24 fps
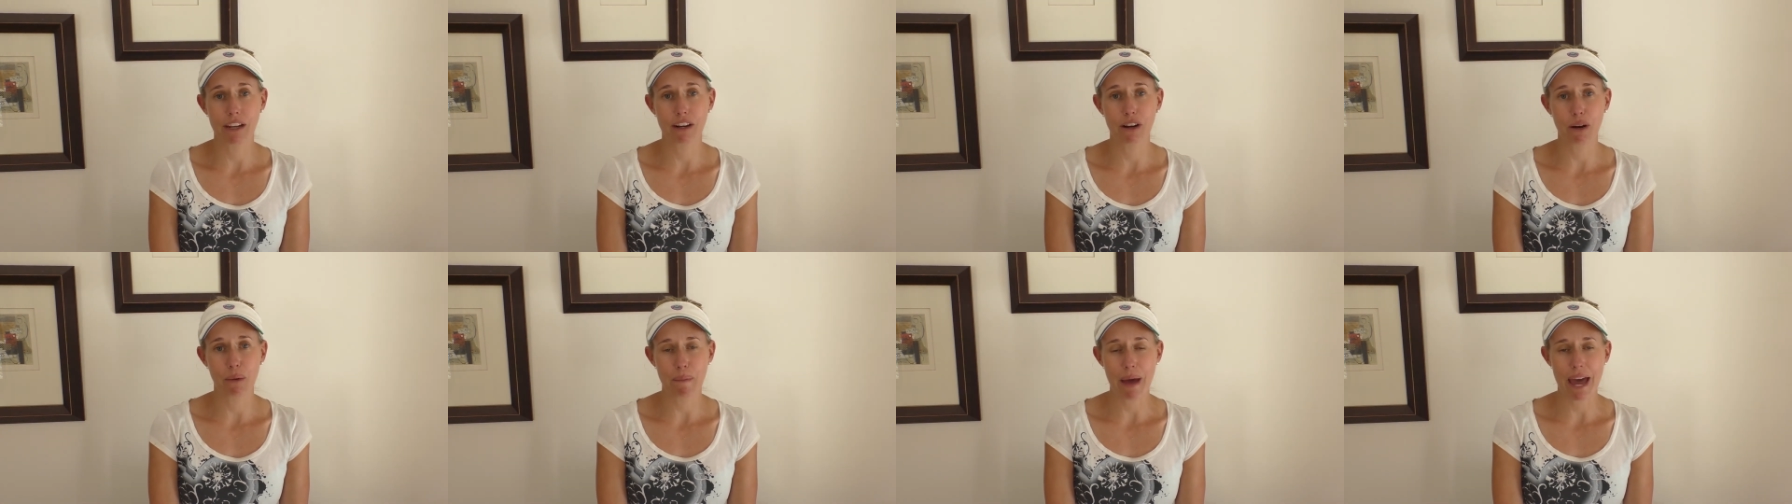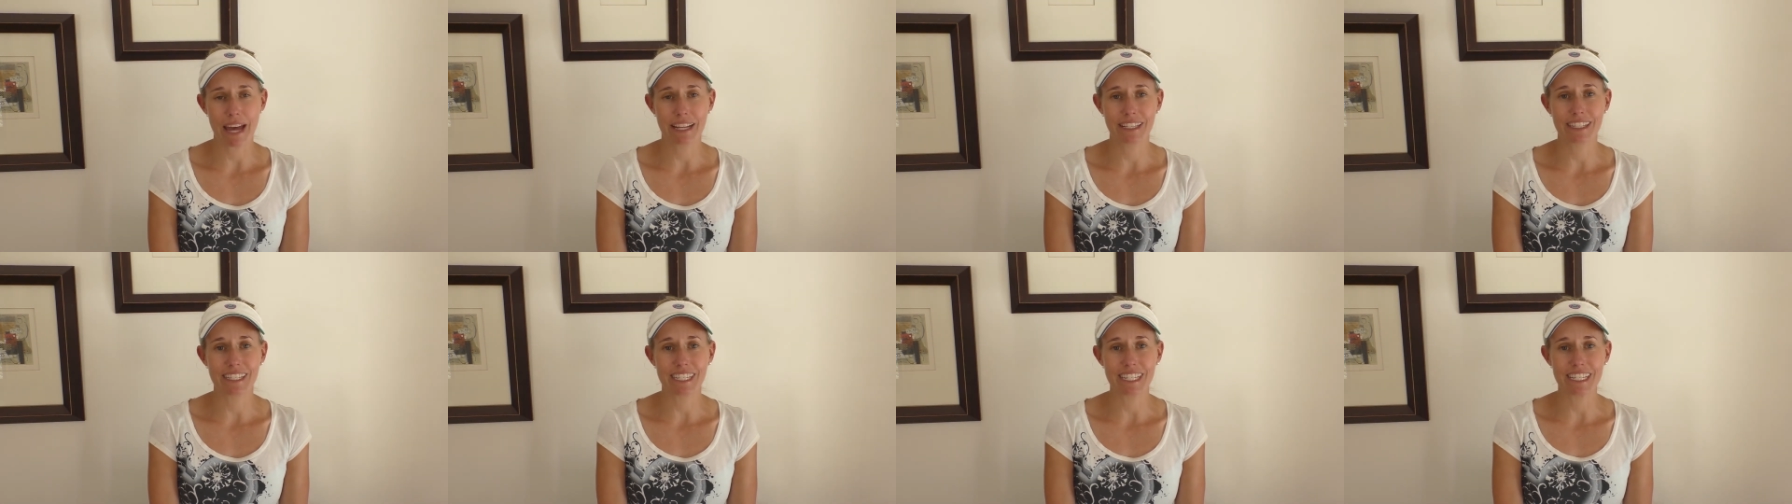girl
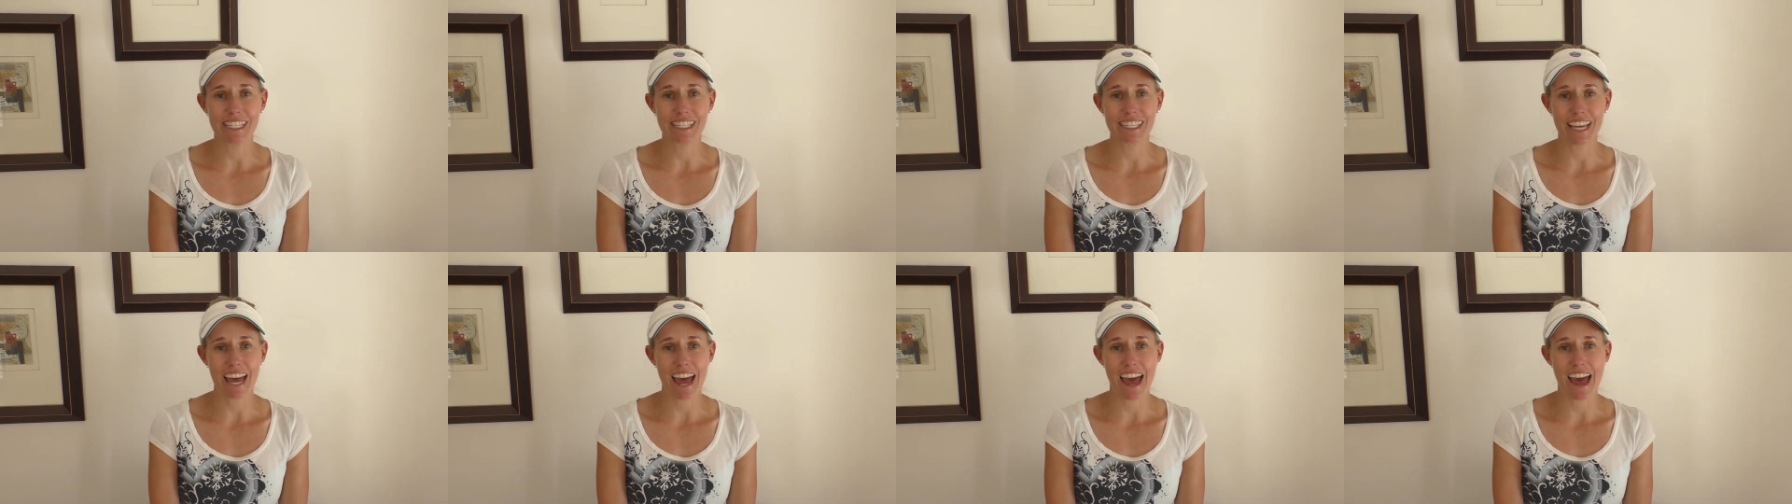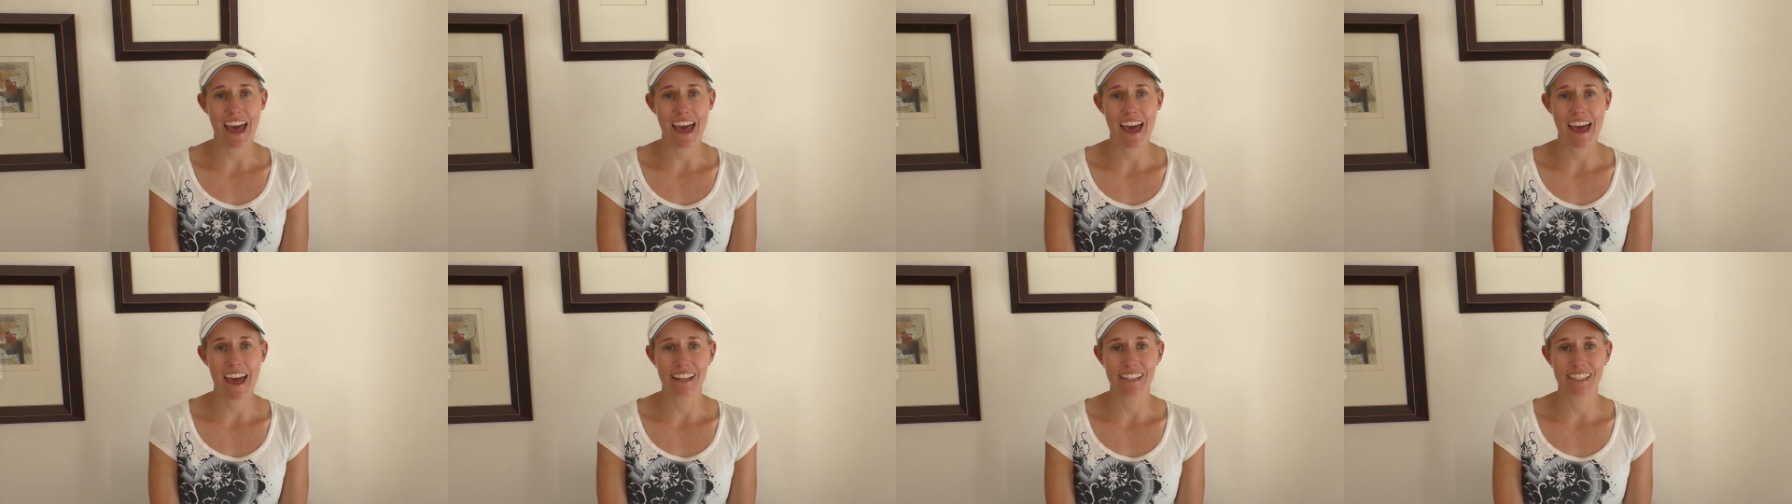panties
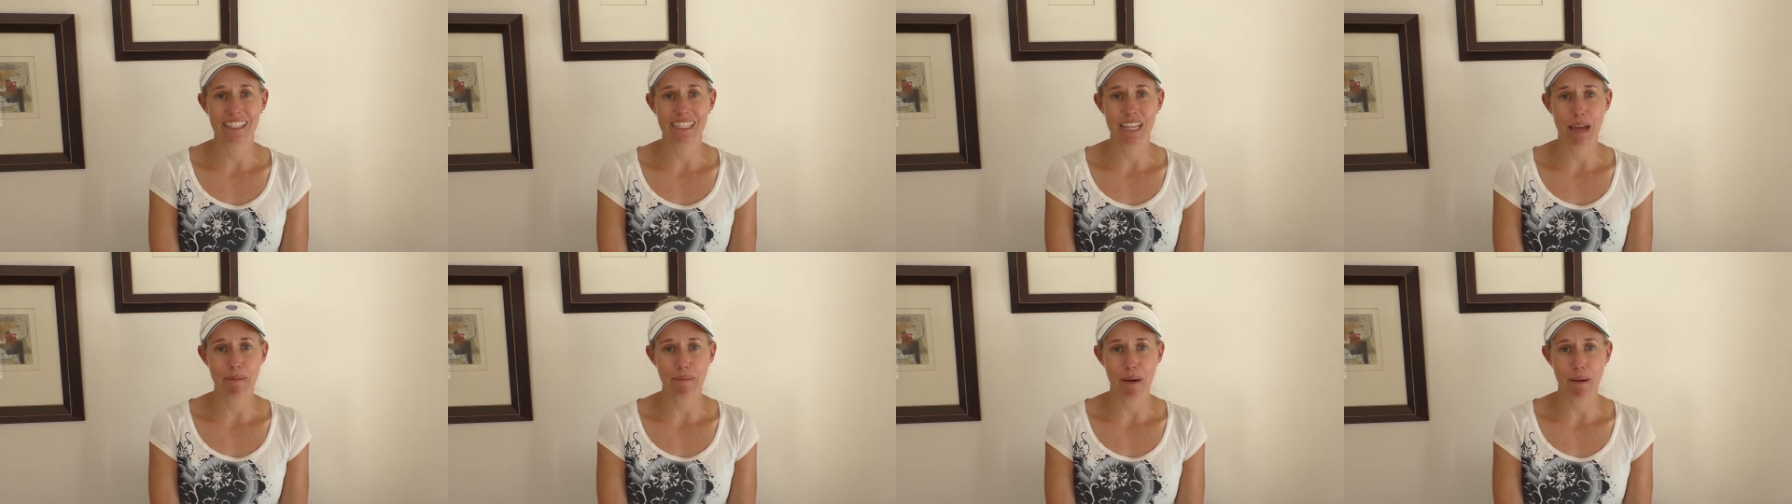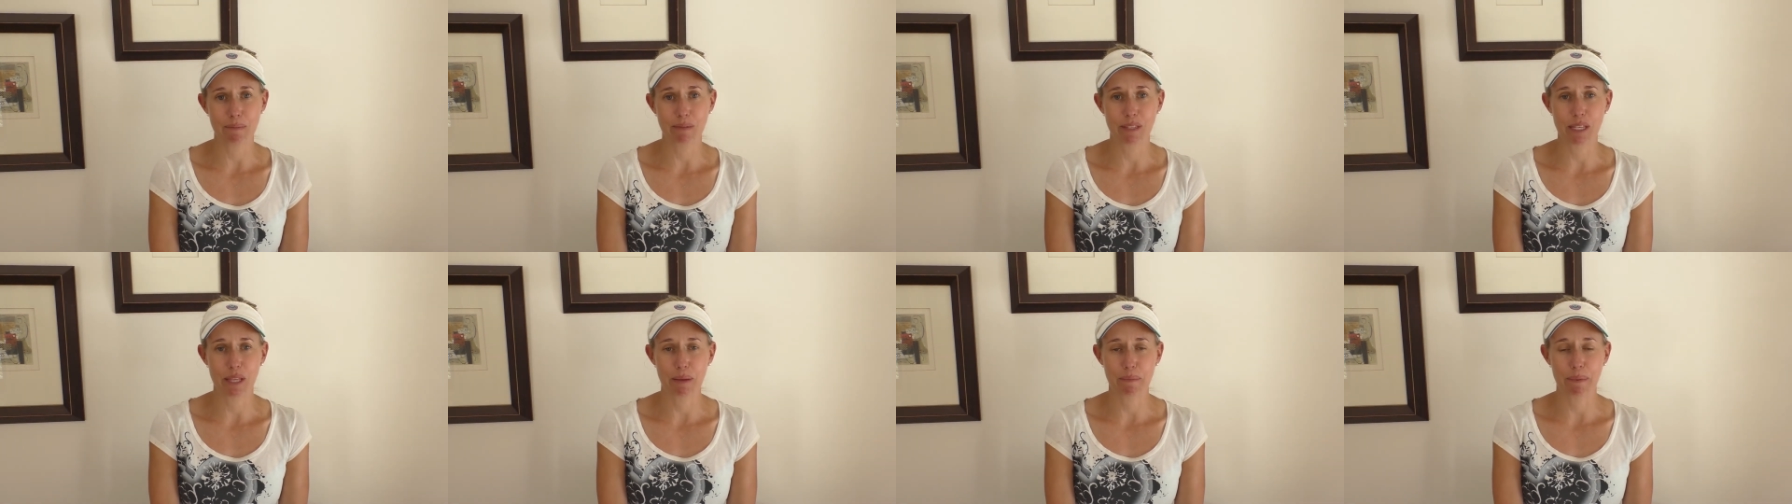and step
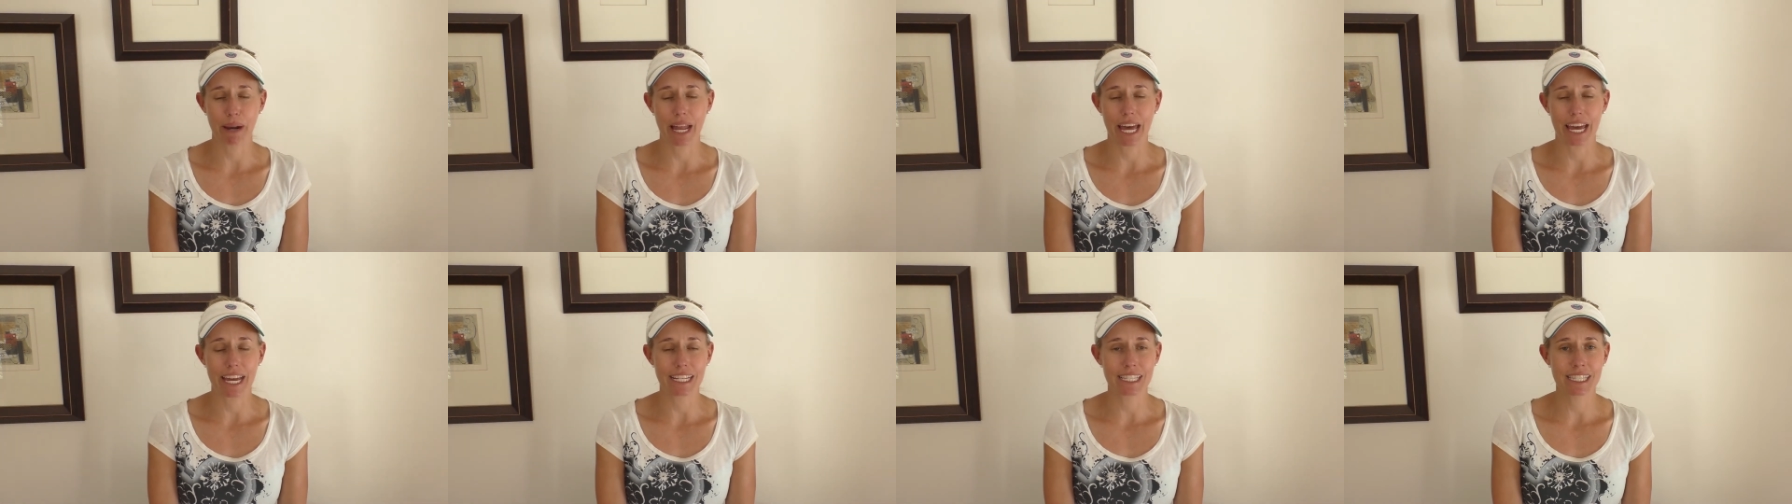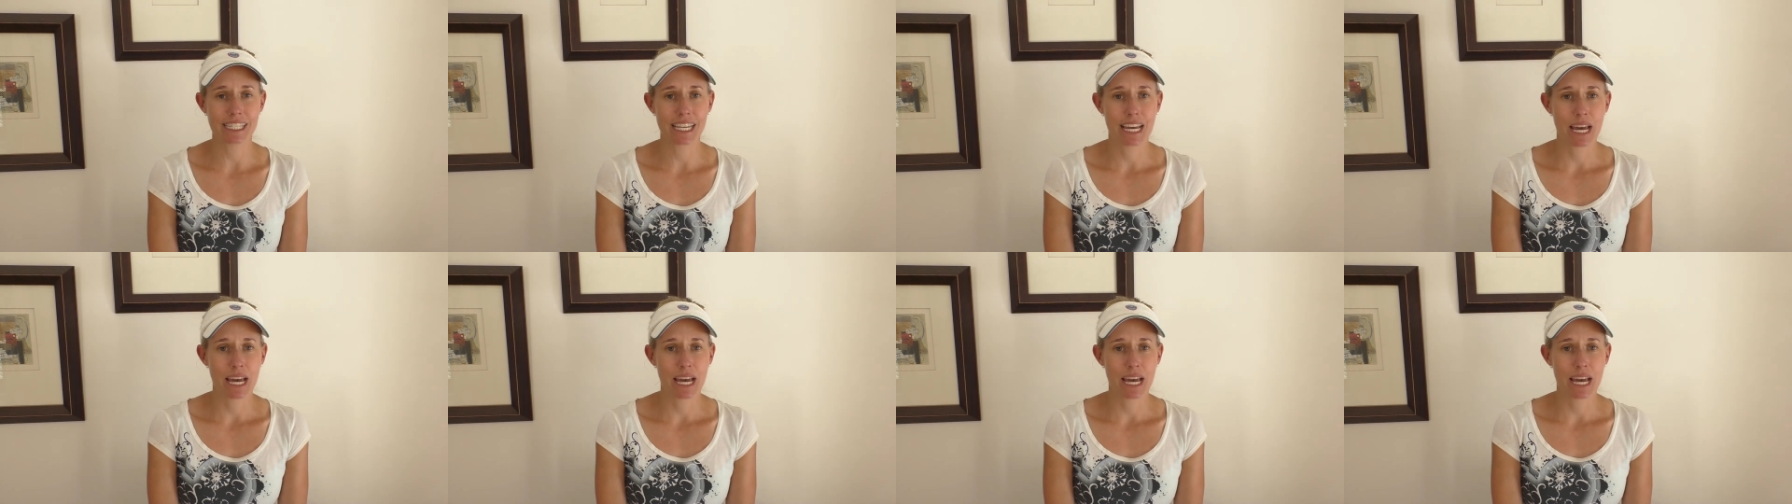up to the plate.